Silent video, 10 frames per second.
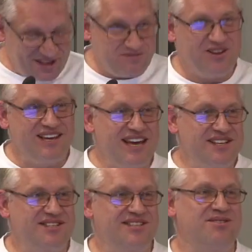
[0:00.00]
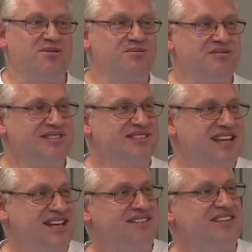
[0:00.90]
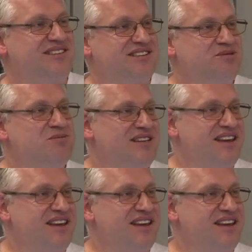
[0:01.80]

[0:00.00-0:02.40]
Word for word: if we get all the data that we